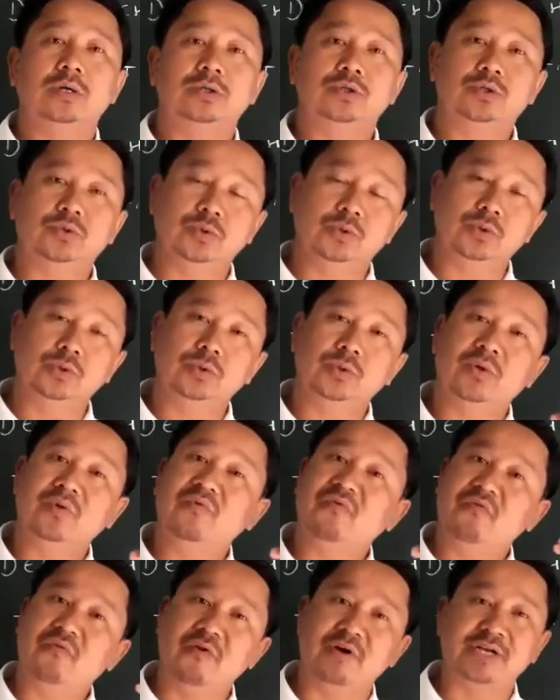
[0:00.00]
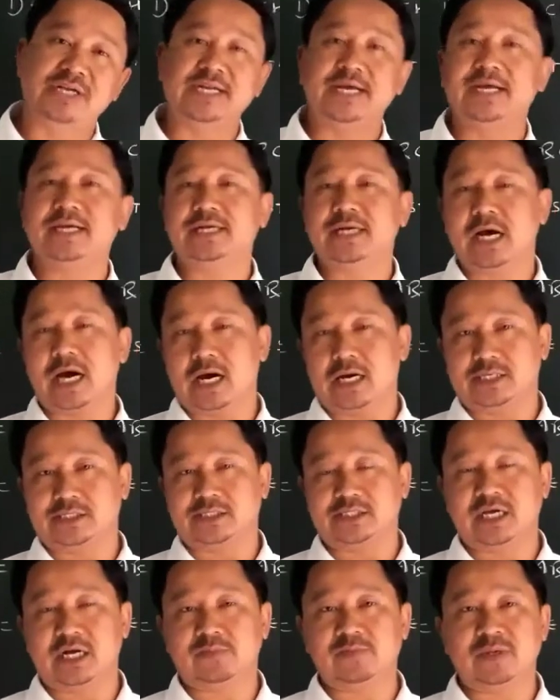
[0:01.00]
to 48 hours.
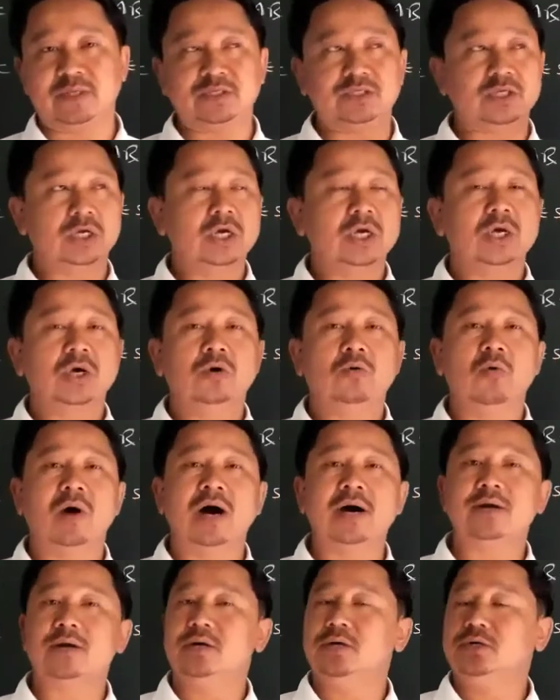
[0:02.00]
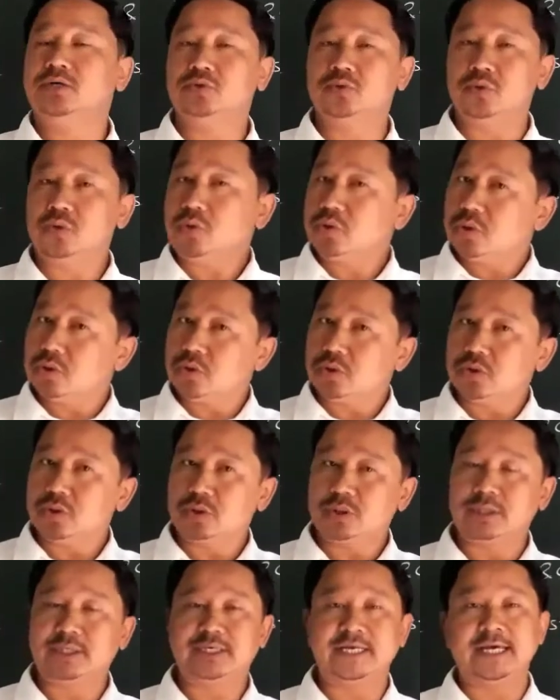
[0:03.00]
That means 1 or 2
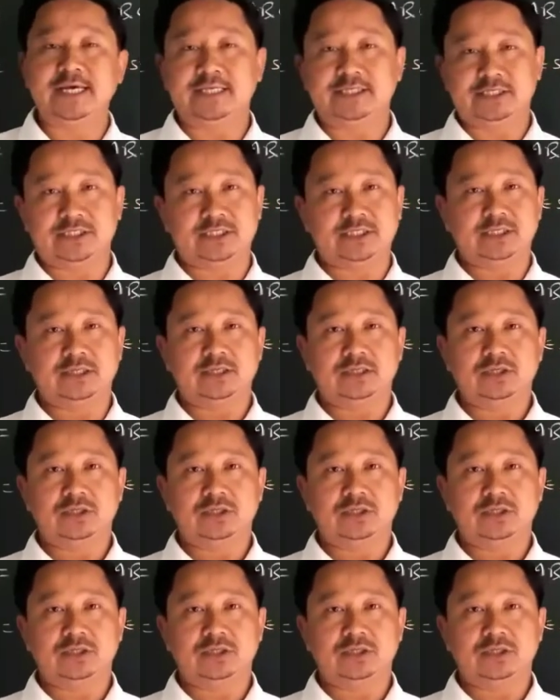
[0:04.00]
days,